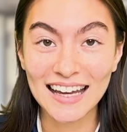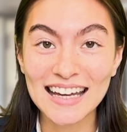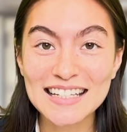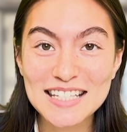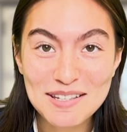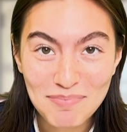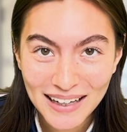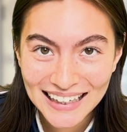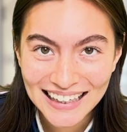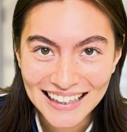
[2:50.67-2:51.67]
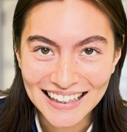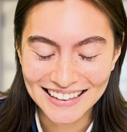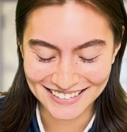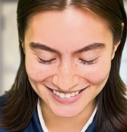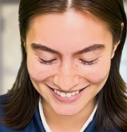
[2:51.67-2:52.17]
It's
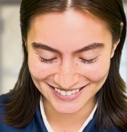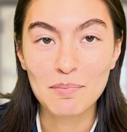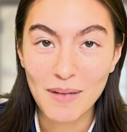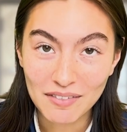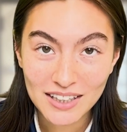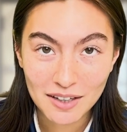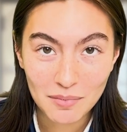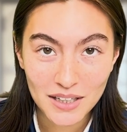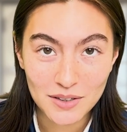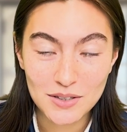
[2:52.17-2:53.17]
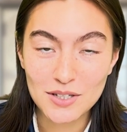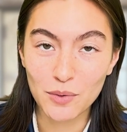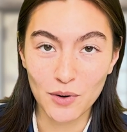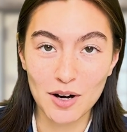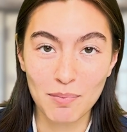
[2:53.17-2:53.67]
spinning. Meviy can be used to
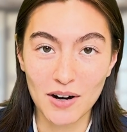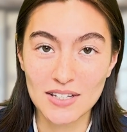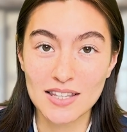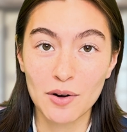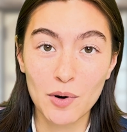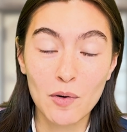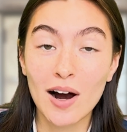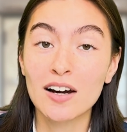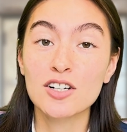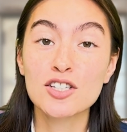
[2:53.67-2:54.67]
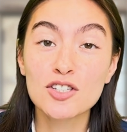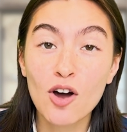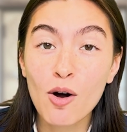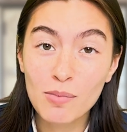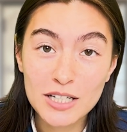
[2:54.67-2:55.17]
order parts that require
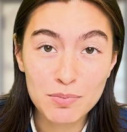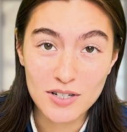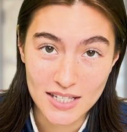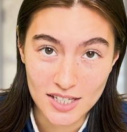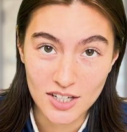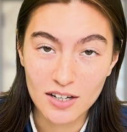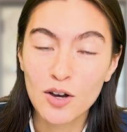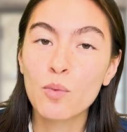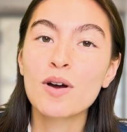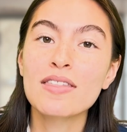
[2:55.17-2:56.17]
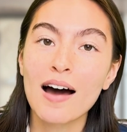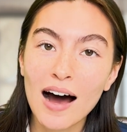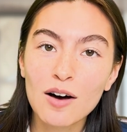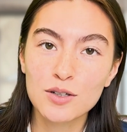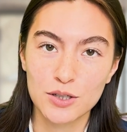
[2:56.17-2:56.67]
so much precision
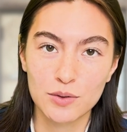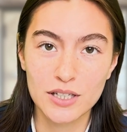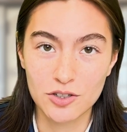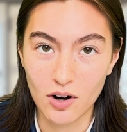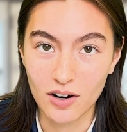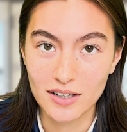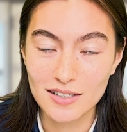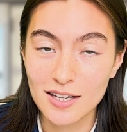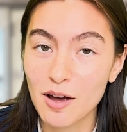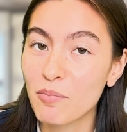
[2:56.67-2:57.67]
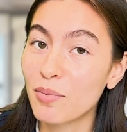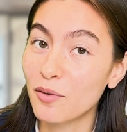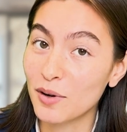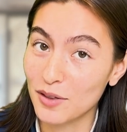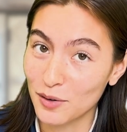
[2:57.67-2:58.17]
without 2D drawings,
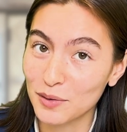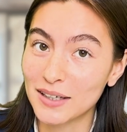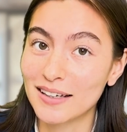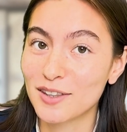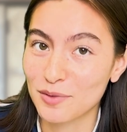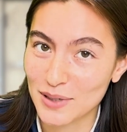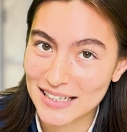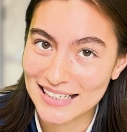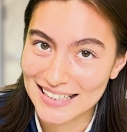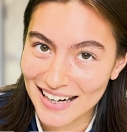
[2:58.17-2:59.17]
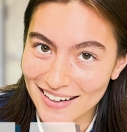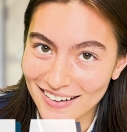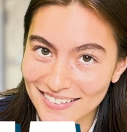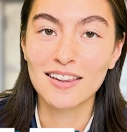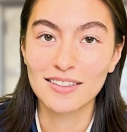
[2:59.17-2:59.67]
but with only 3D data.